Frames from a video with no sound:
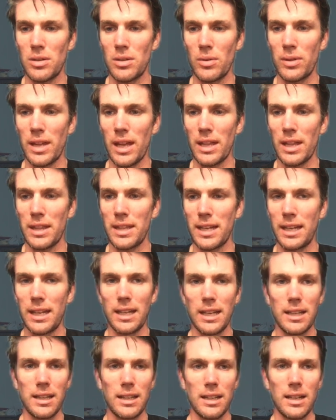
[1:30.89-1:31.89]
that they get
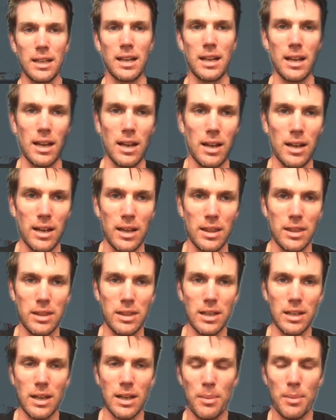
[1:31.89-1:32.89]
the
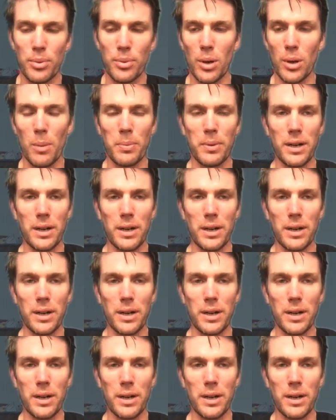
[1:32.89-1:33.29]
appropriate